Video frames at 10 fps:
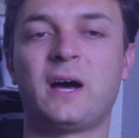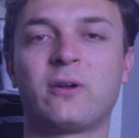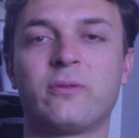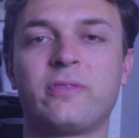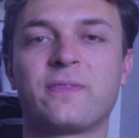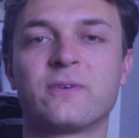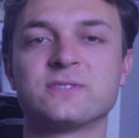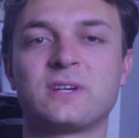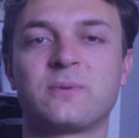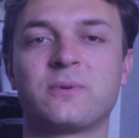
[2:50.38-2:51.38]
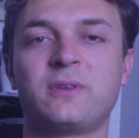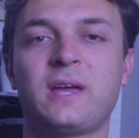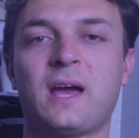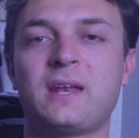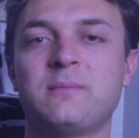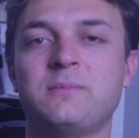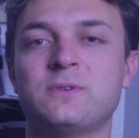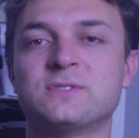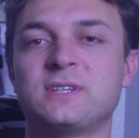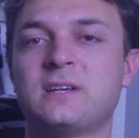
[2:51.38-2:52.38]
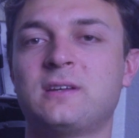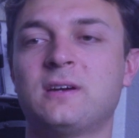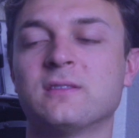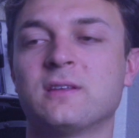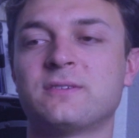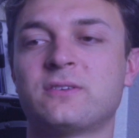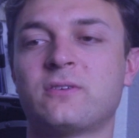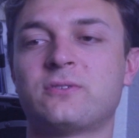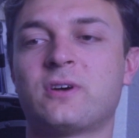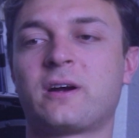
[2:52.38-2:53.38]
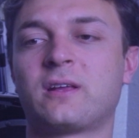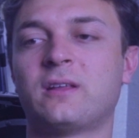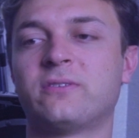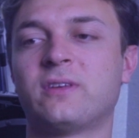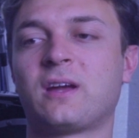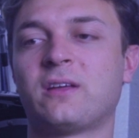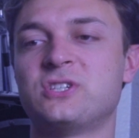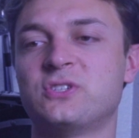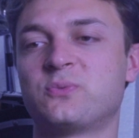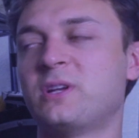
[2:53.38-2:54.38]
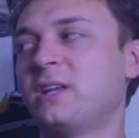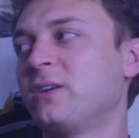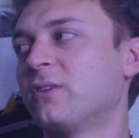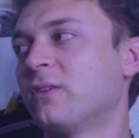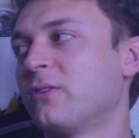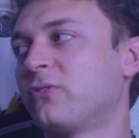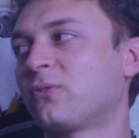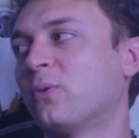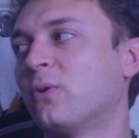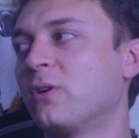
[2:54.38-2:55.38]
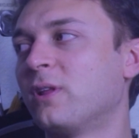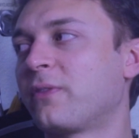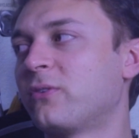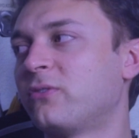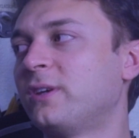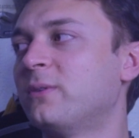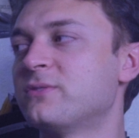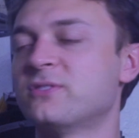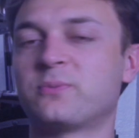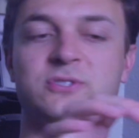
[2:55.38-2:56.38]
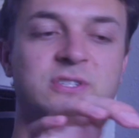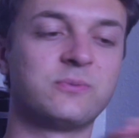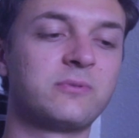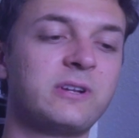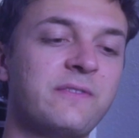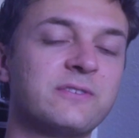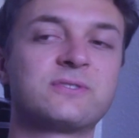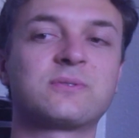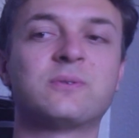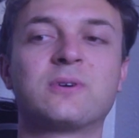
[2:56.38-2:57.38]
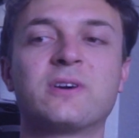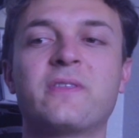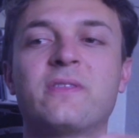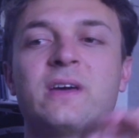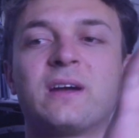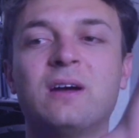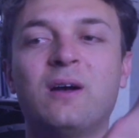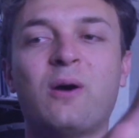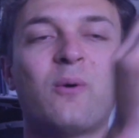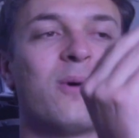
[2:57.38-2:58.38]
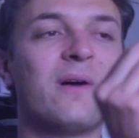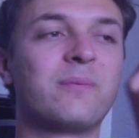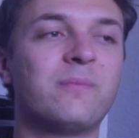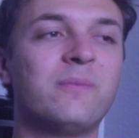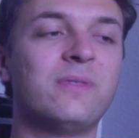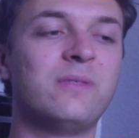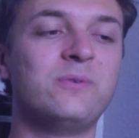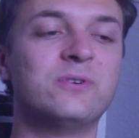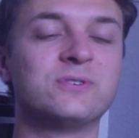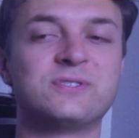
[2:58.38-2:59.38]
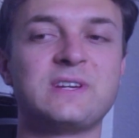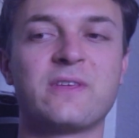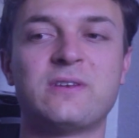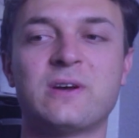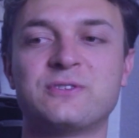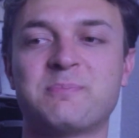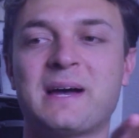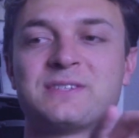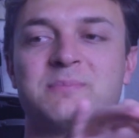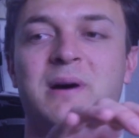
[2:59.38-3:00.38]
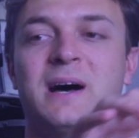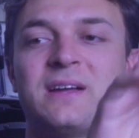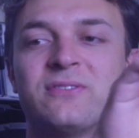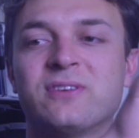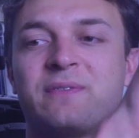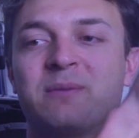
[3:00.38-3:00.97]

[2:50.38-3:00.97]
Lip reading: I don't think there's like really any music in it unless they're talking. It's like she's reading the score. Like there's sequences where she's reading the score, and then like while you're seeing the notes pass by, it's like the